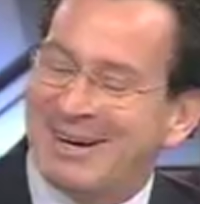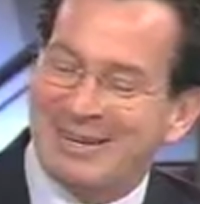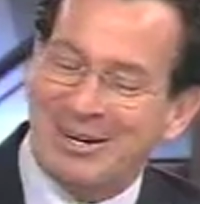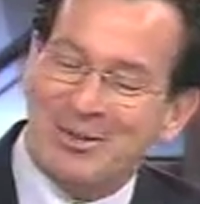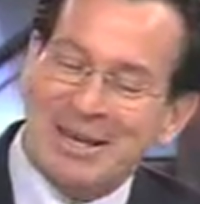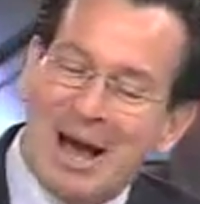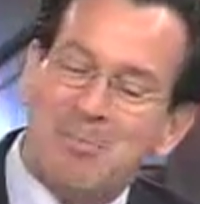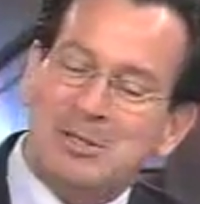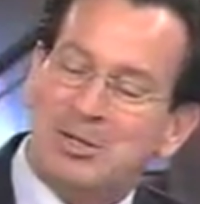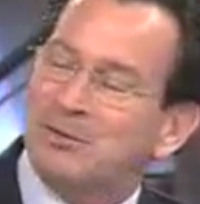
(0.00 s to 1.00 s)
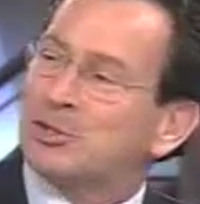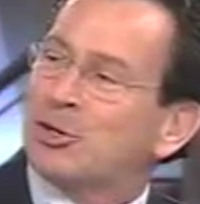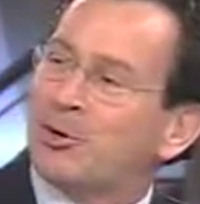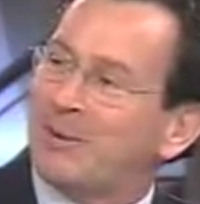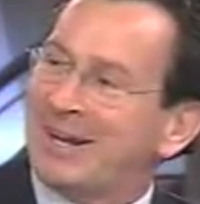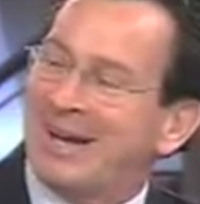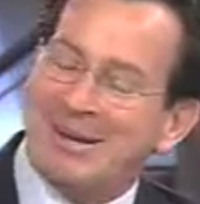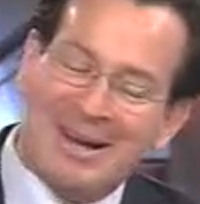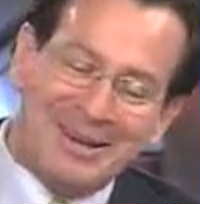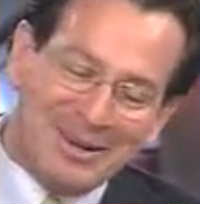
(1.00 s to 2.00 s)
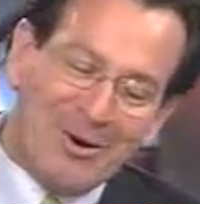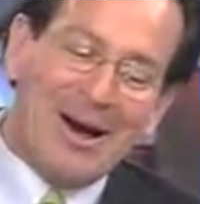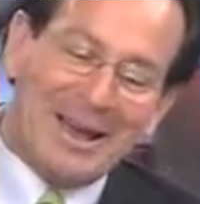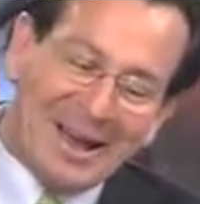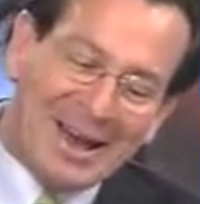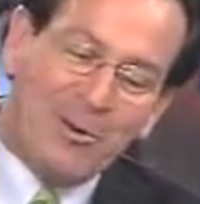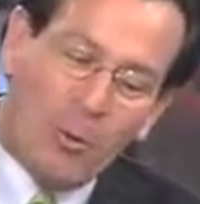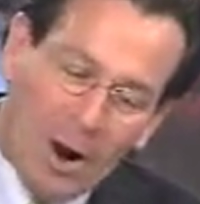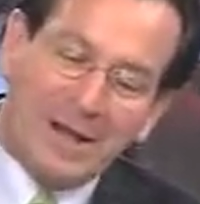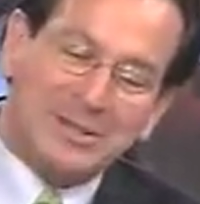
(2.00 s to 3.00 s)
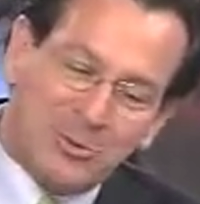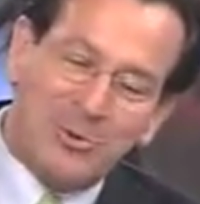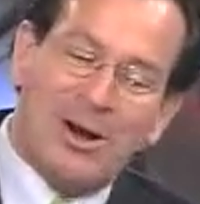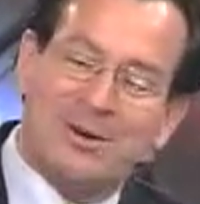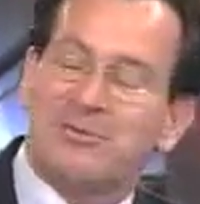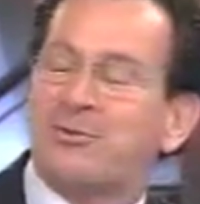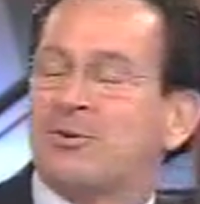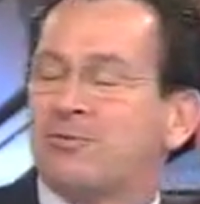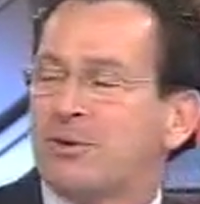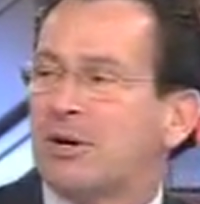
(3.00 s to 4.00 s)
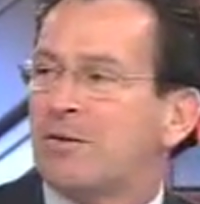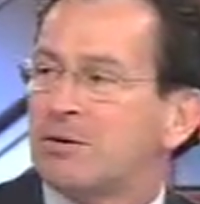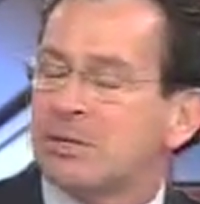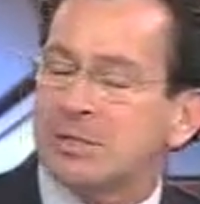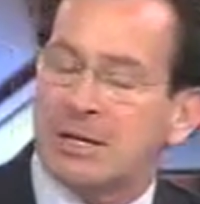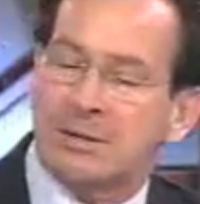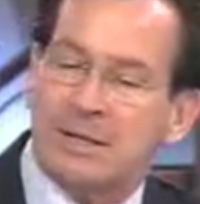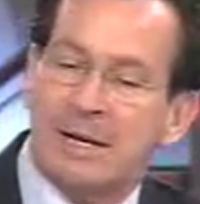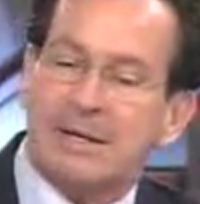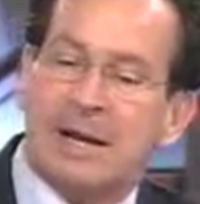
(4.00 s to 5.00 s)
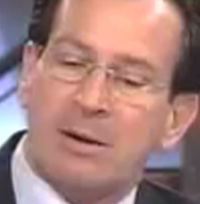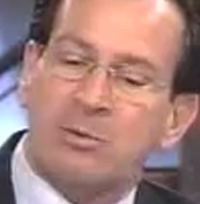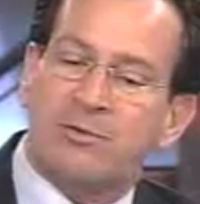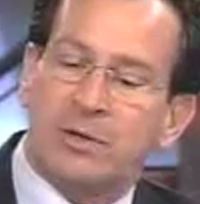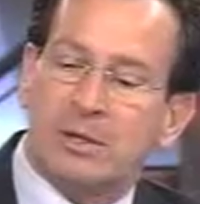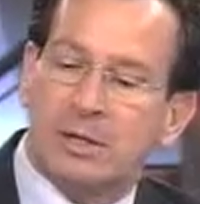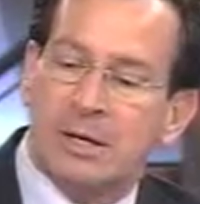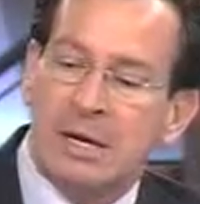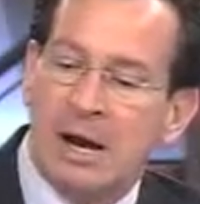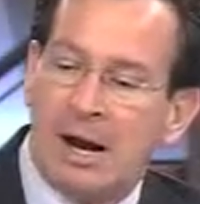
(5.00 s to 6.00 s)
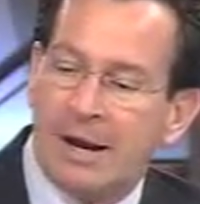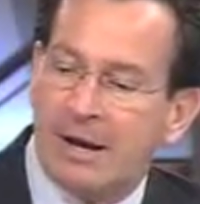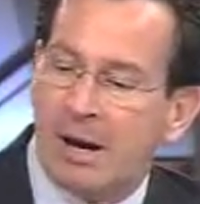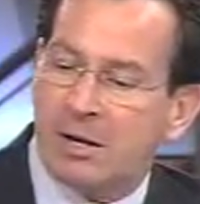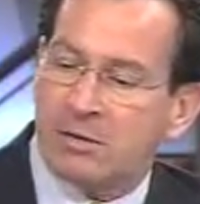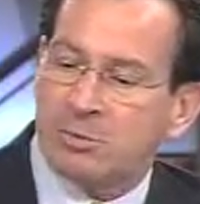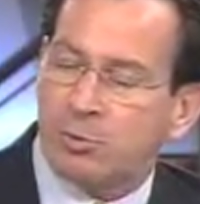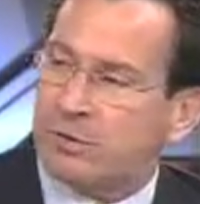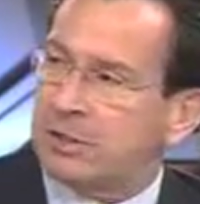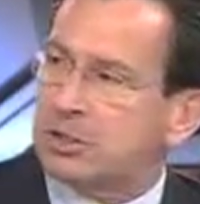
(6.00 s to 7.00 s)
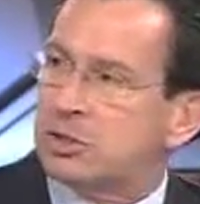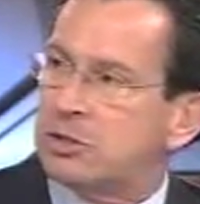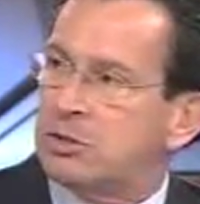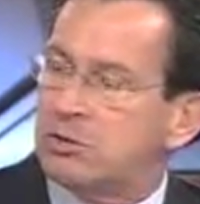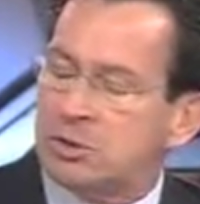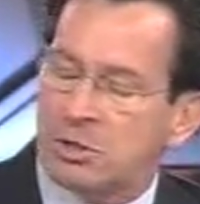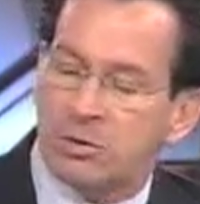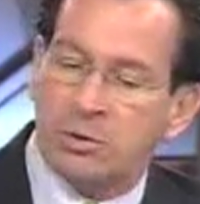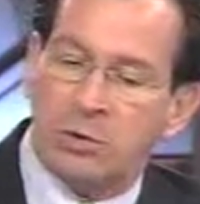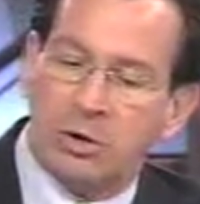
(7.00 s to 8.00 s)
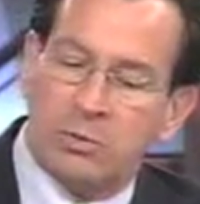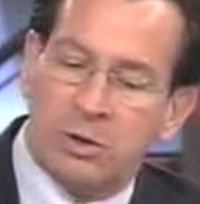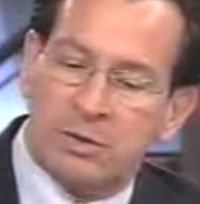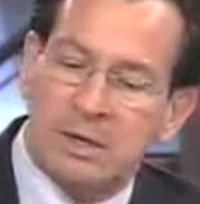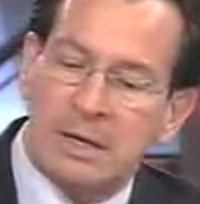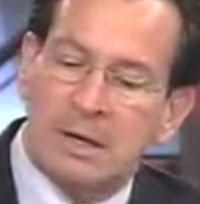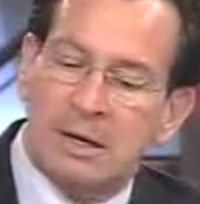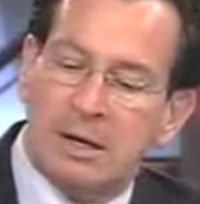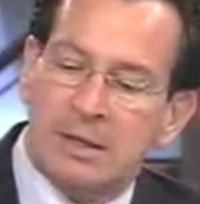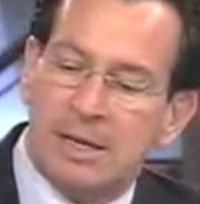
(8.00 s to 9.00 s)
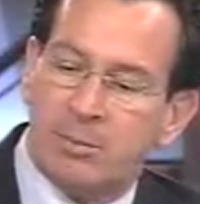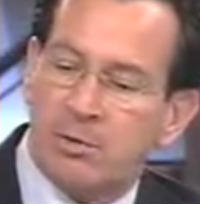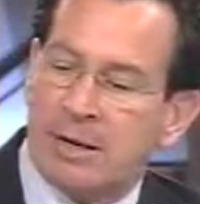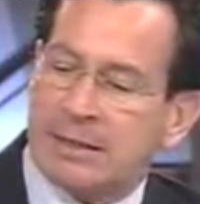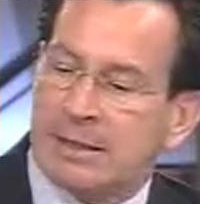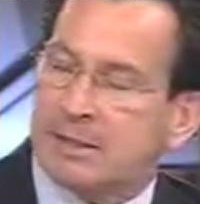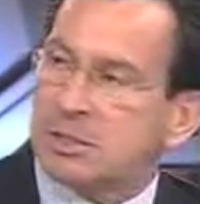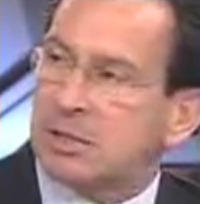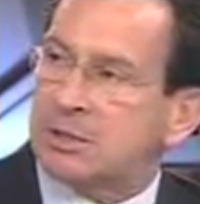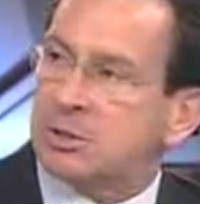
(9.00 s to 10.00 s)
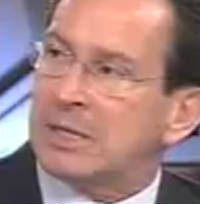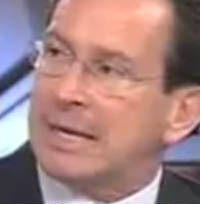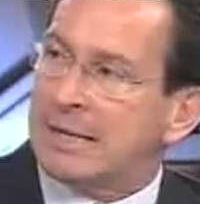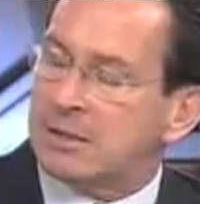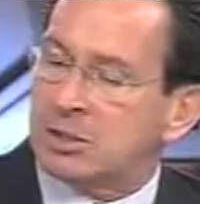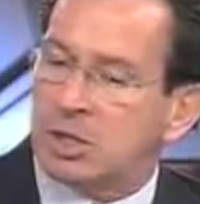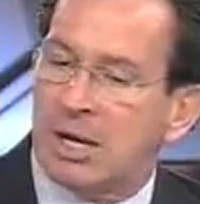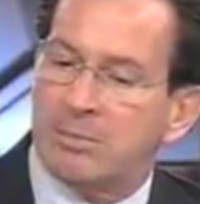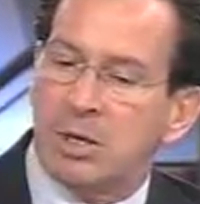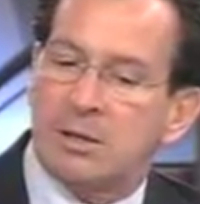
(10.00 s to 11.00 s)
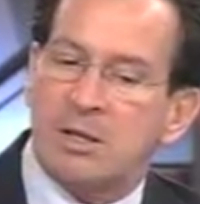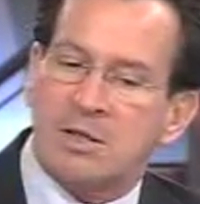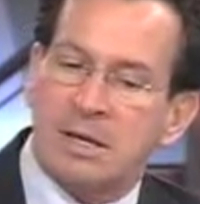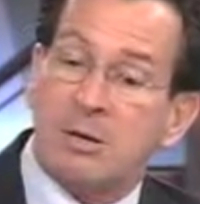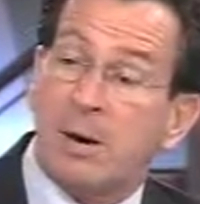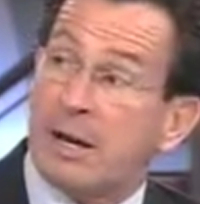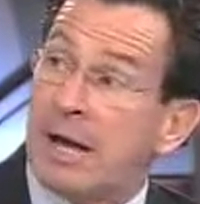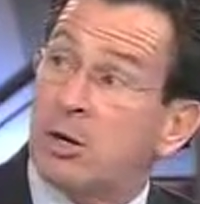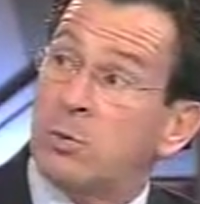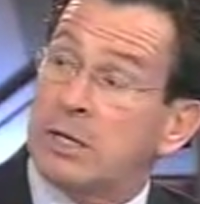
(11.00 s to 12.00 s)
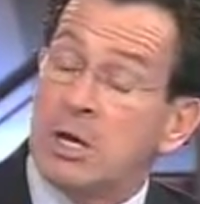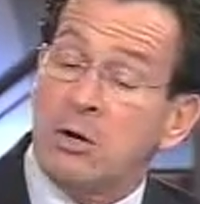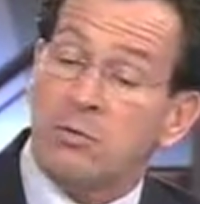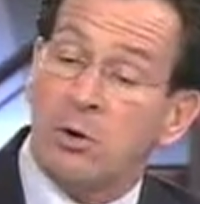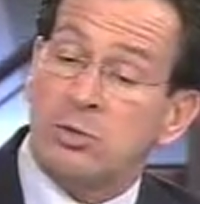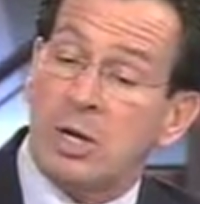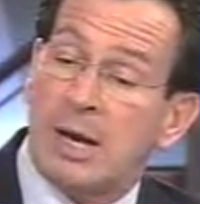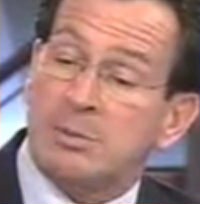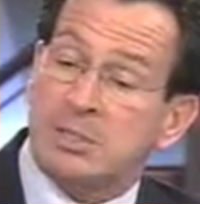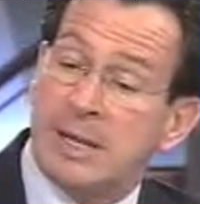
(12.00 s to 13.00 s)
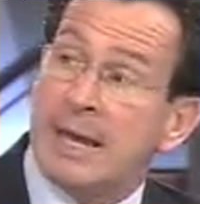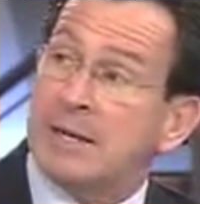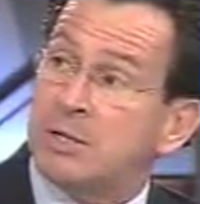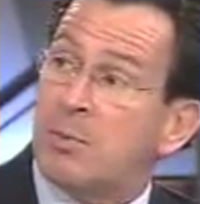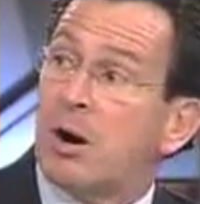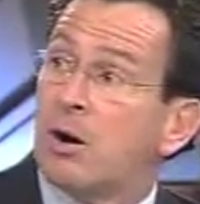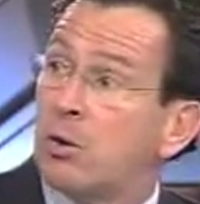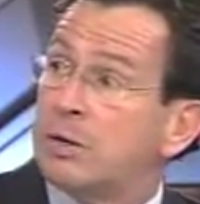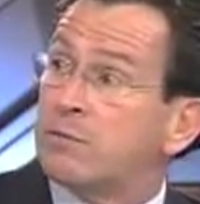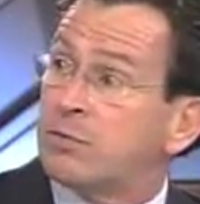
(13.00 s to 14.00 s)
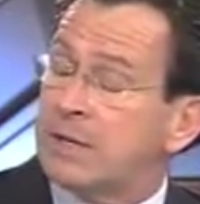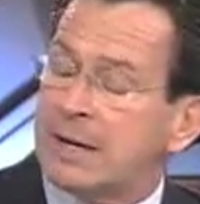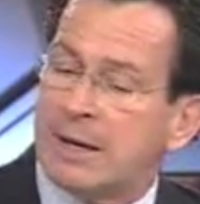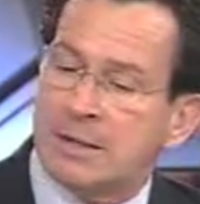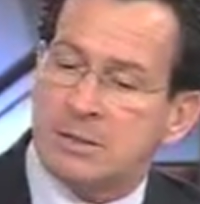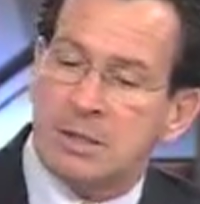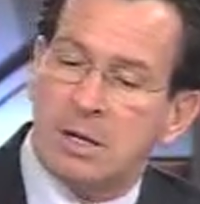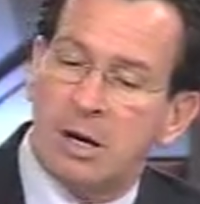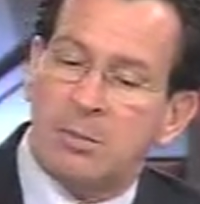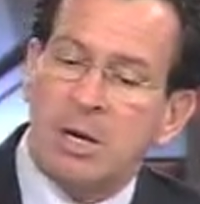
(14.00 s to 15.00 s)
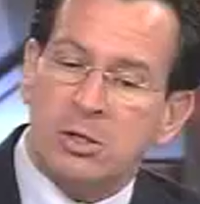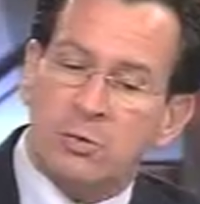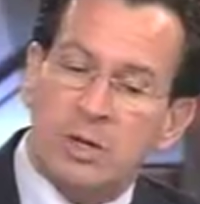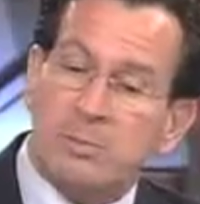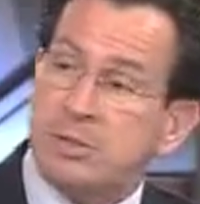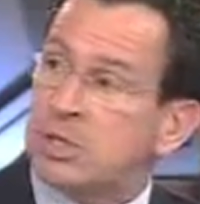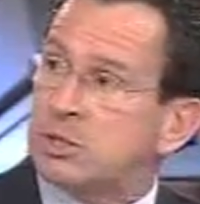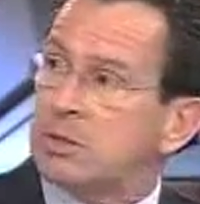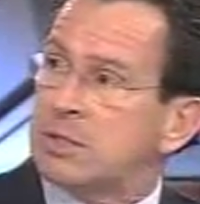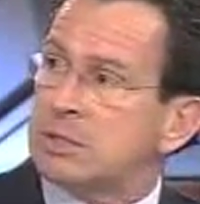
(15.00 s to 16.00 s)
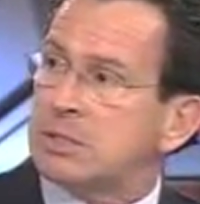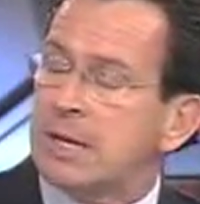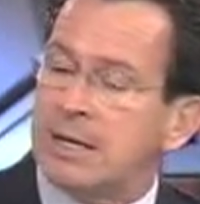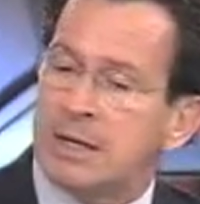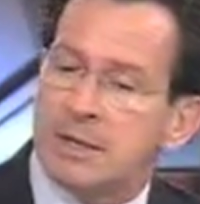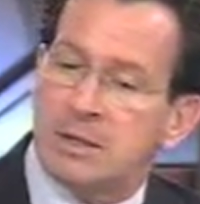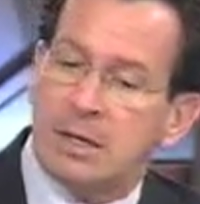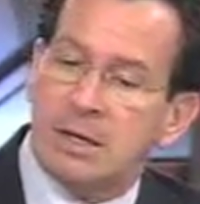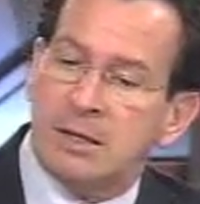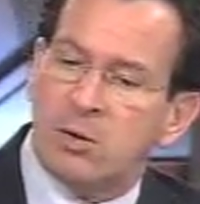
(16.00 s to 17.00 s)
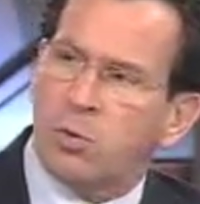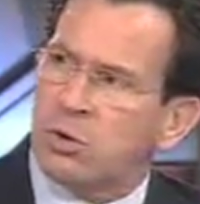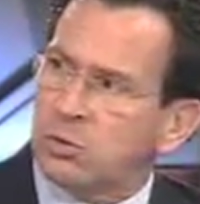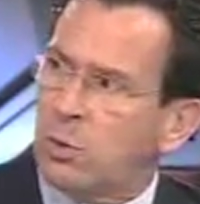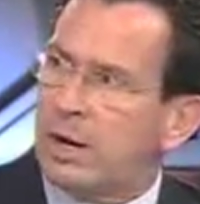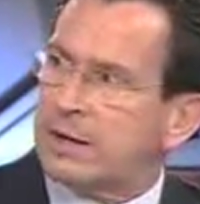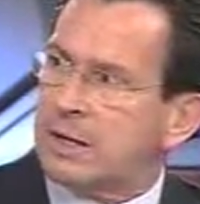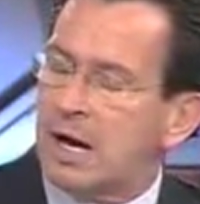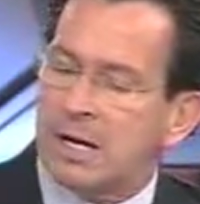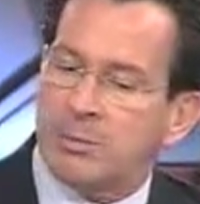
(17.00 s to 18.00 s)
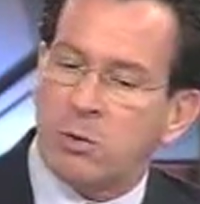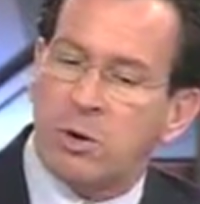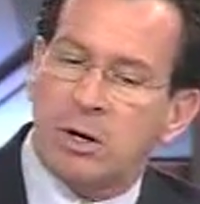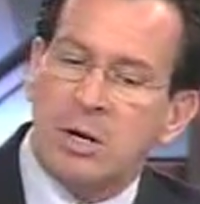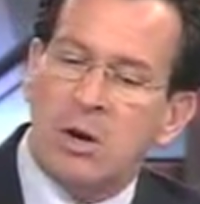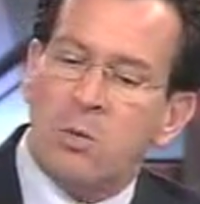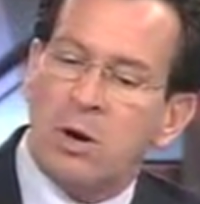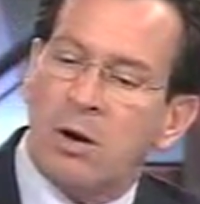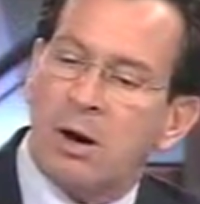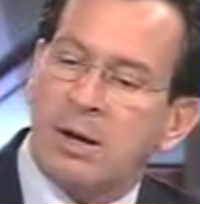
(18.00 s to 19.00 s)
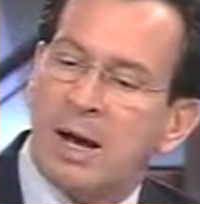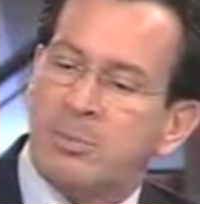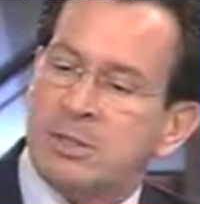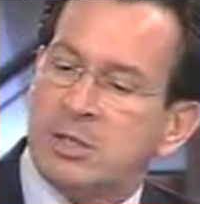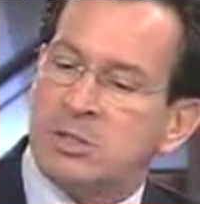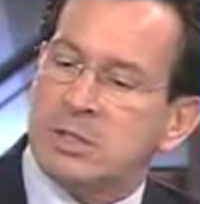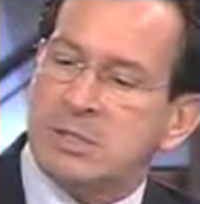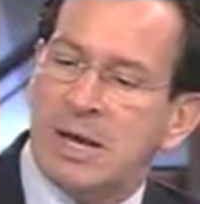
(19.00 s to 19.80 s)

You know, the opposite of Sherman. I want to run for governor of the state of Connecticut. I would feel it a high honor and privilege to do so, to work with a Democratic legislature, to get the job done, to think about how do we grow jobs today, tomorrow, and for decades to come, to reposition this state in a worldwide economy where our competition is